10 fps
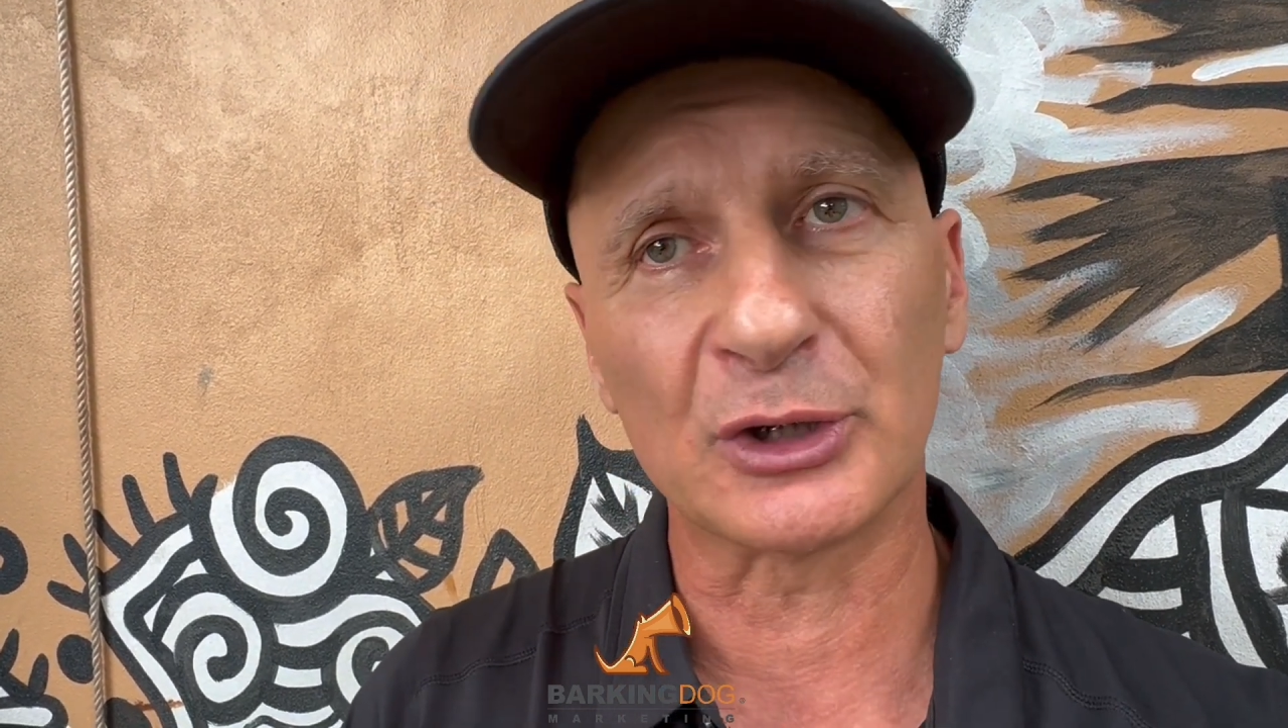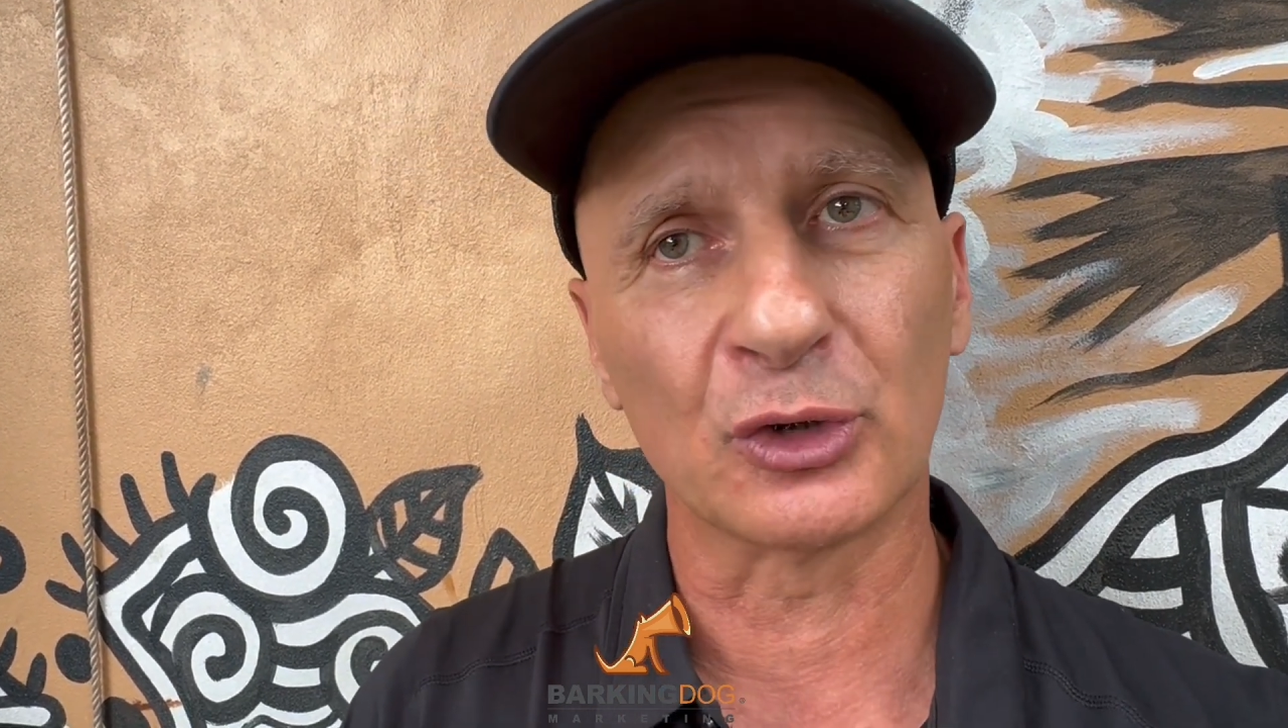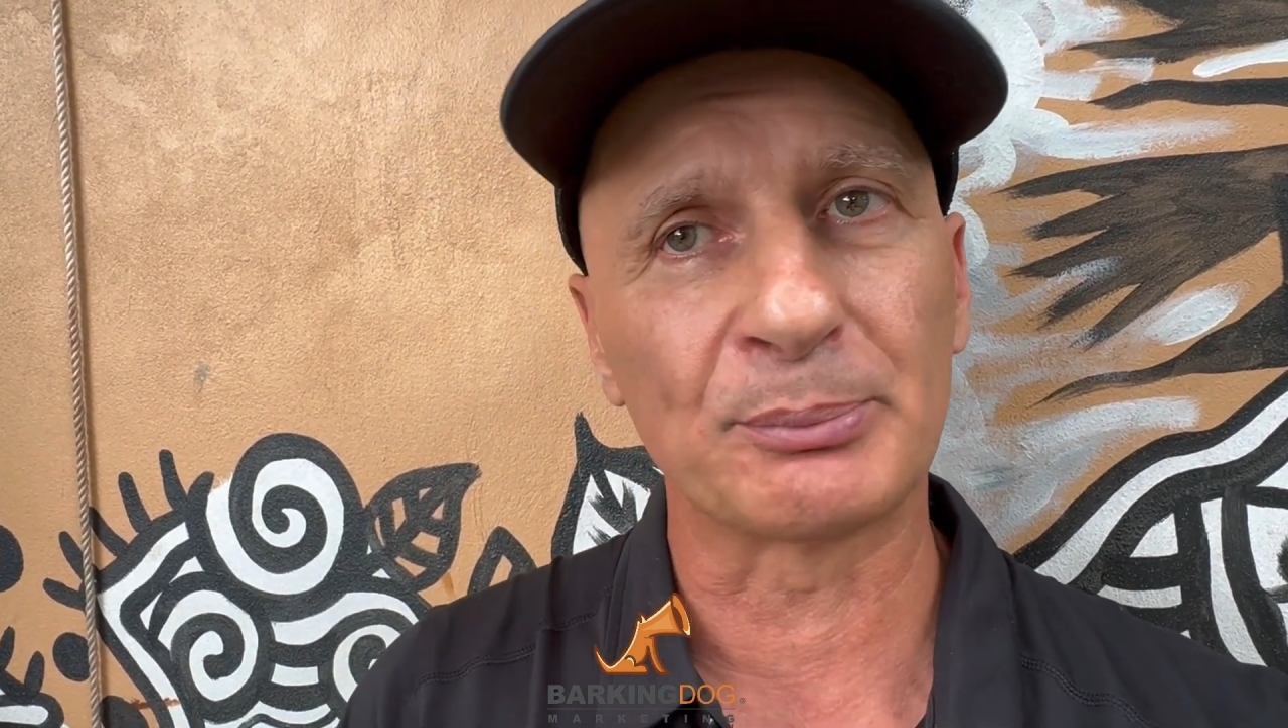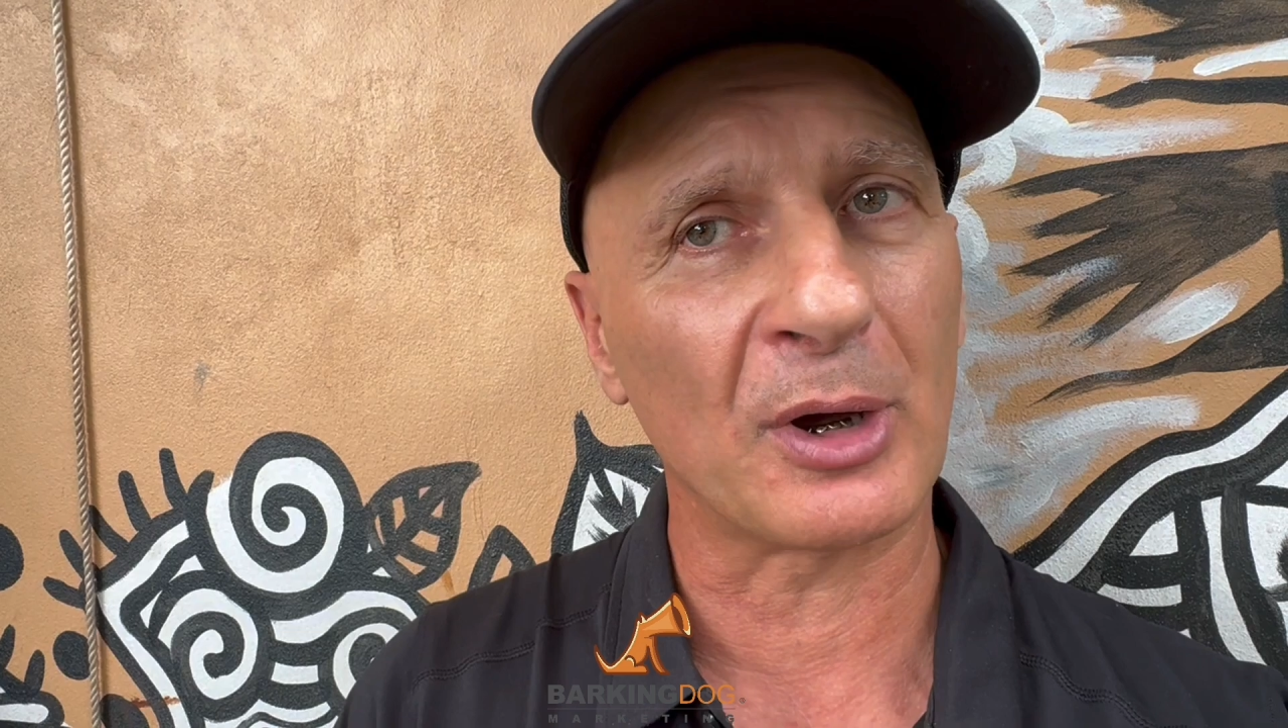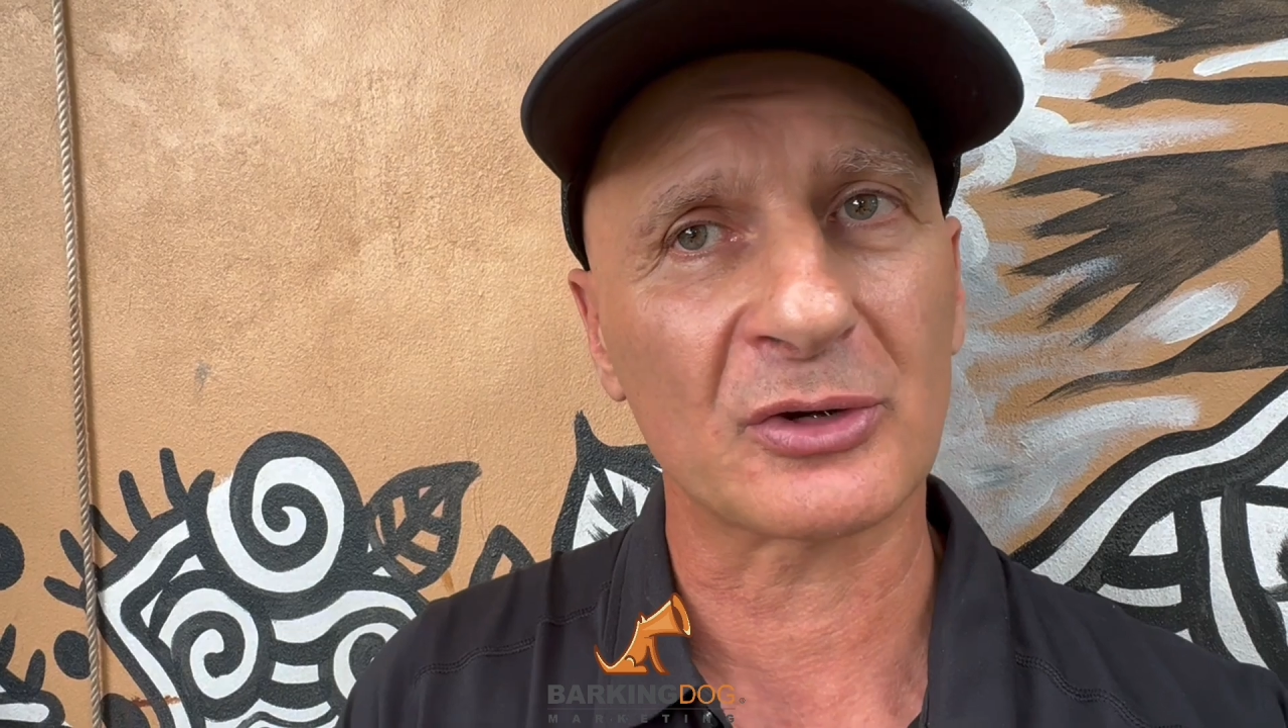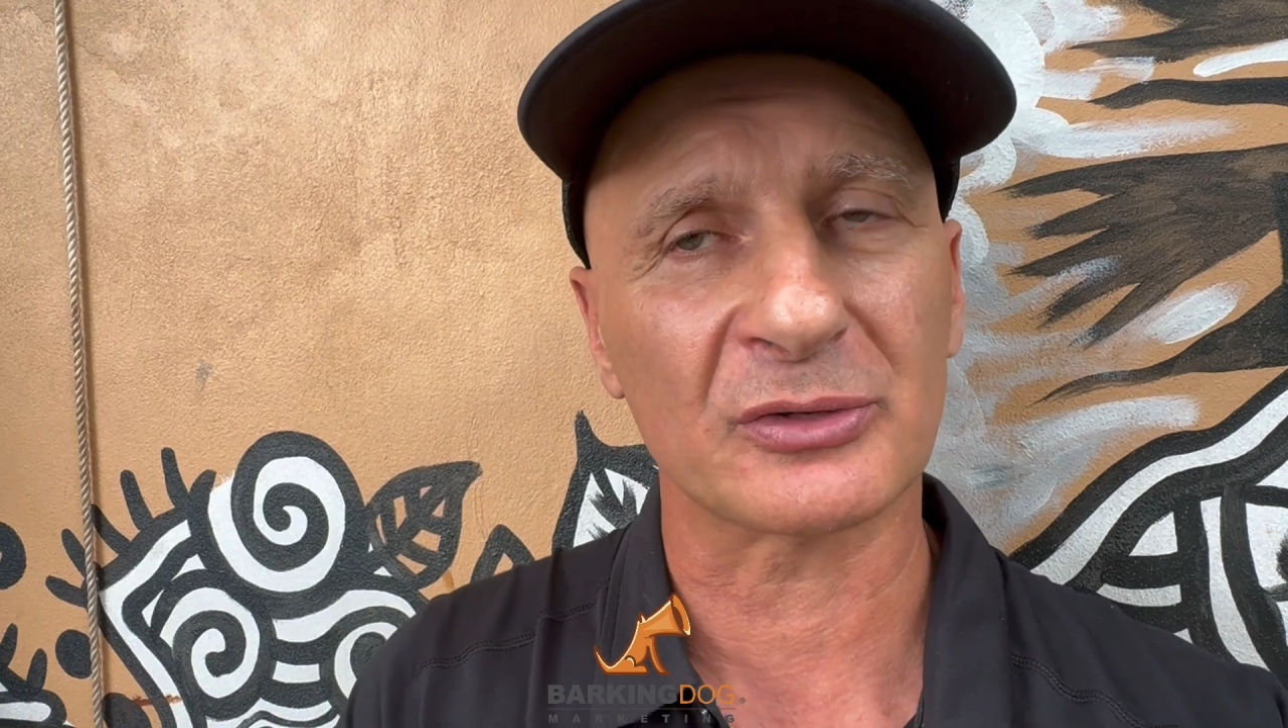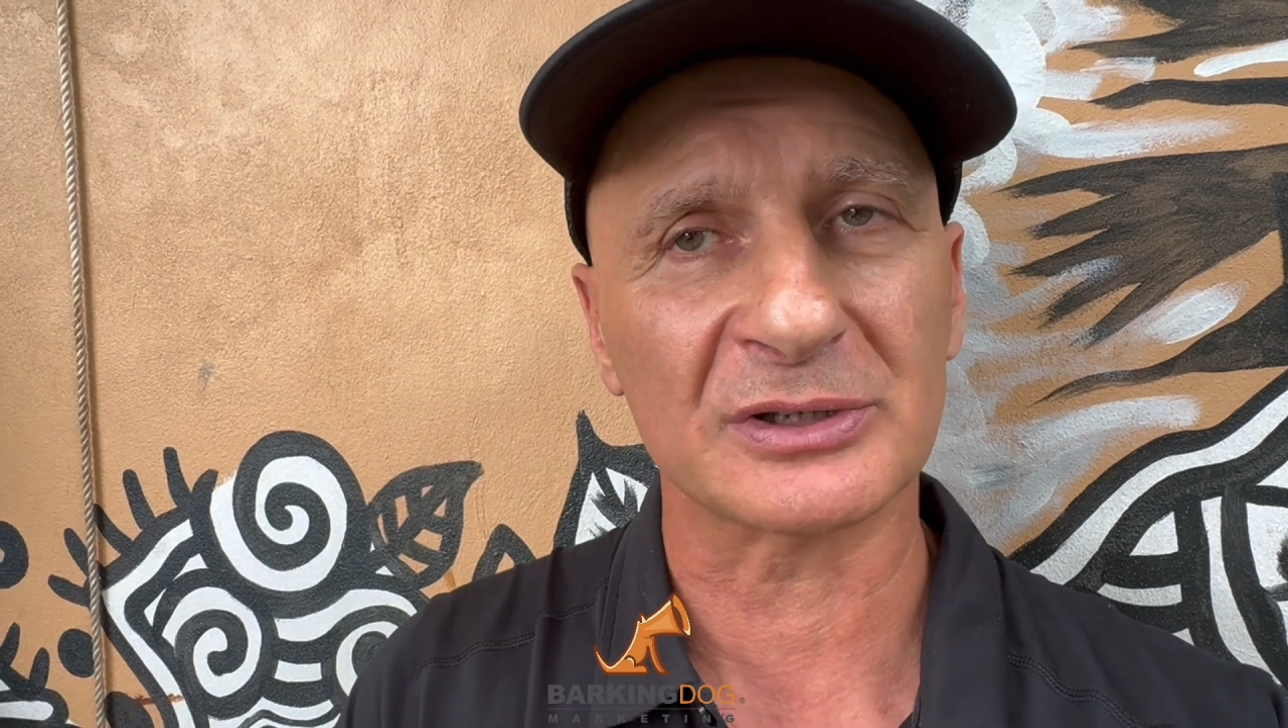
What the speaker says: good boxer.